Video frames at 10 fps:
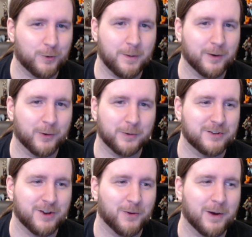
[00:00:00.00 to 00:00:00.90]
Kubera
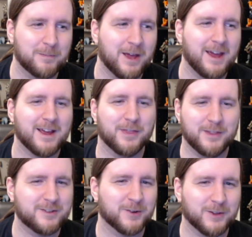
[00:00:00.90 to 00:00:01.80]
would show up
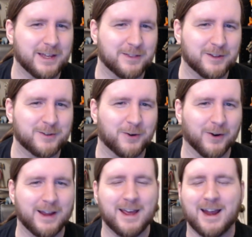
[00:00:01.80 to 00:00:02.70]
this early in the
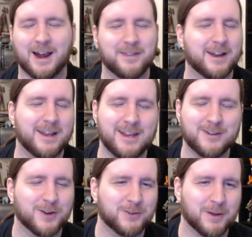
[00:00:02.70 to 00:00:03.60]
story. And then he
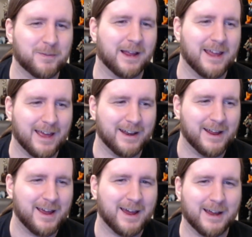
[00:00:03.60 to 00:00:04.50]
shows up
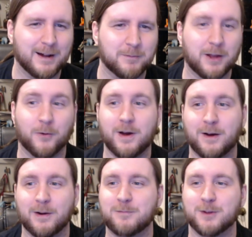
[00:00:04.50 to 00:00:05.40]
again, and I'm like,
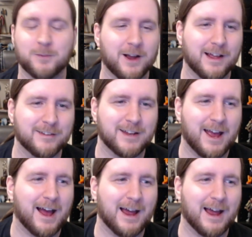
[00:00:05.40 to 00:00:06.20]
wow, I'm surprised.